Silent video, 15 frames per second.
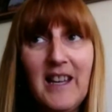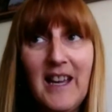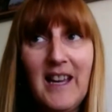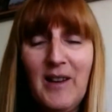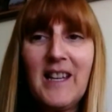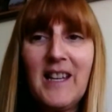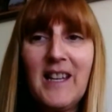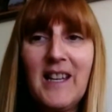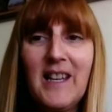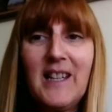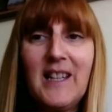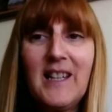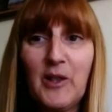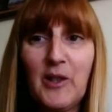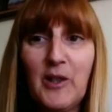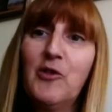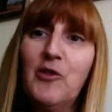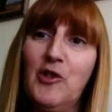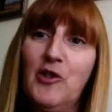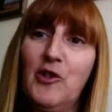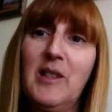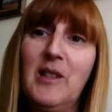your head around it and you've
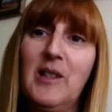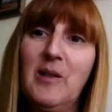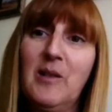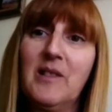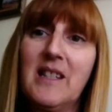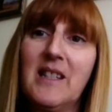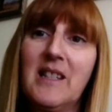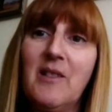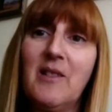begun the treatment,